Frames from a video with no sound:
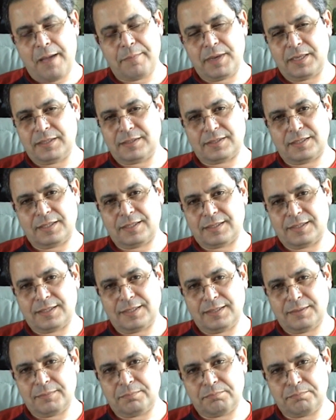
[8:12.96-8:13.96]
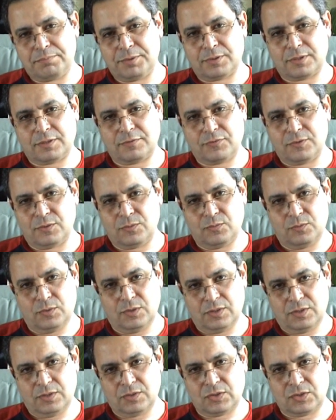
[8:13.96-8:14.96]
Amazingly beautiful
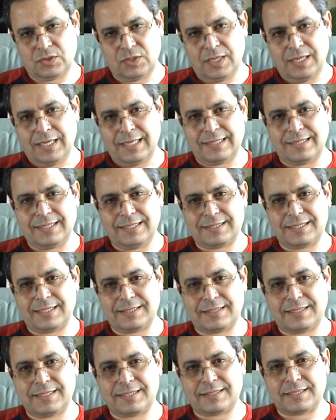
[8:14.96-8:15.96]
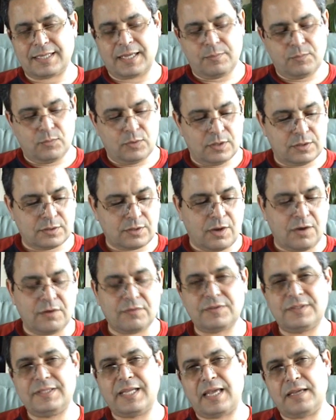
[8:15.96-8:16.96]
words. This is the same word
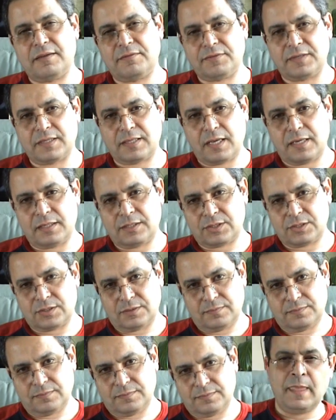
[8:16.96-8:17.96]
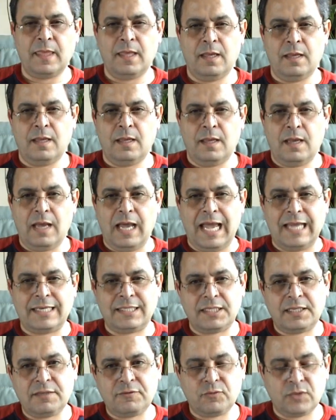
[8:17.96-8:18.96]
of deification.
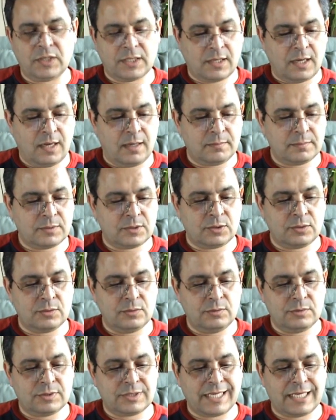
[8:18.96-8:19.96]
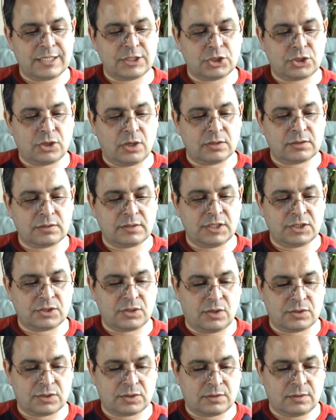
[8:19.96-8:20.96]
And if we come to Saint John
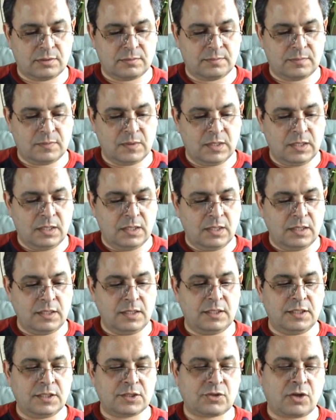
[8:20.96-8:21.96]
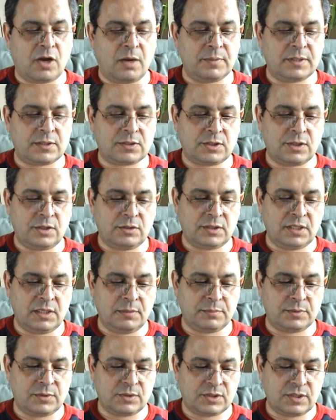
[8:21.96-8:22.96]
Chrysostom, in his commentary on
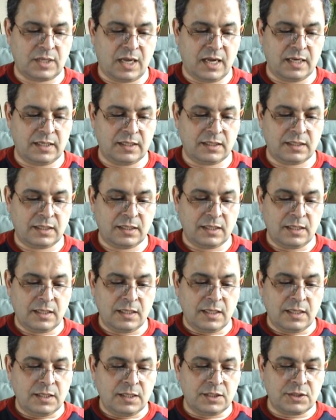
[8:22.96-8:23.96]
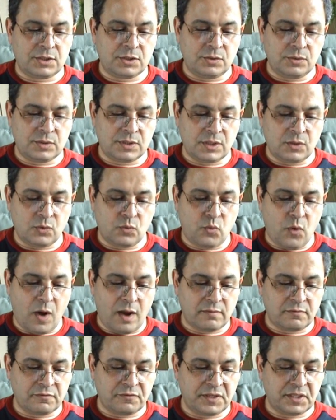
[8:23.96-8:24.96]
Hebrews nine, he's using
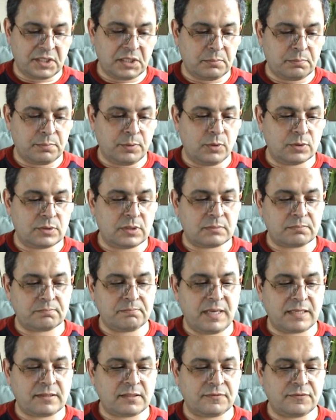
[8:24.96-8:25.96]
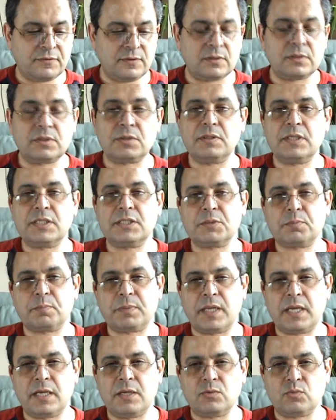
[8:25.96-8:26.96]
one very important metaphor to
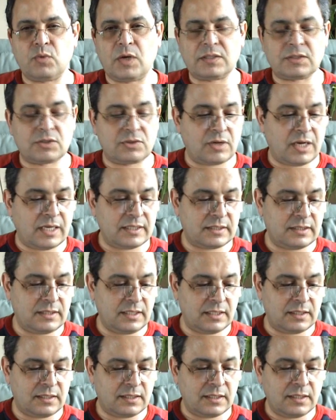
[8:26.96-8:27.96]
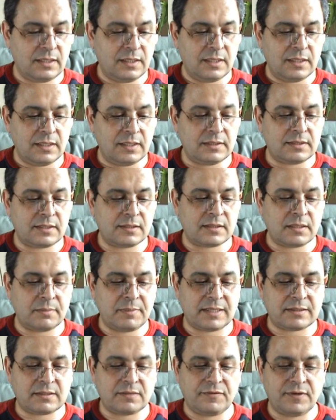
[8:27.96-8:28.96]
explain what Christ did. It is the
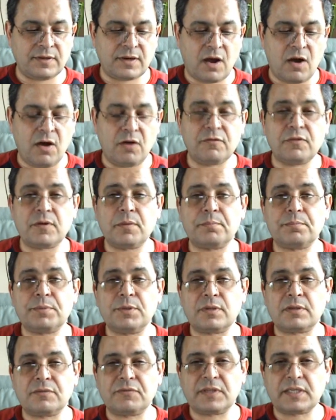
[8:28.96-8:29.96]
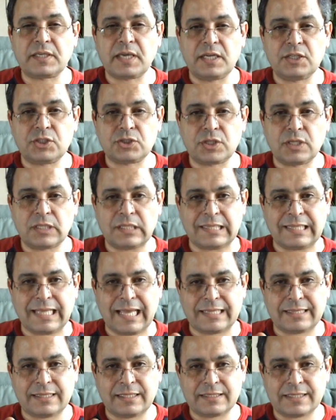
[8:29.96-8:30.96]
metaphor of purification
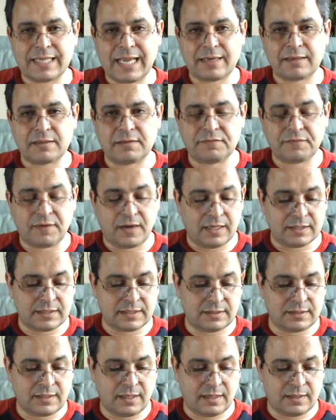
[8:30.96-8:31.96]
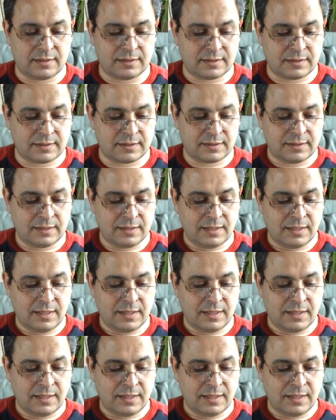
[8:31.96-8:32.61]
that the sacrifice does.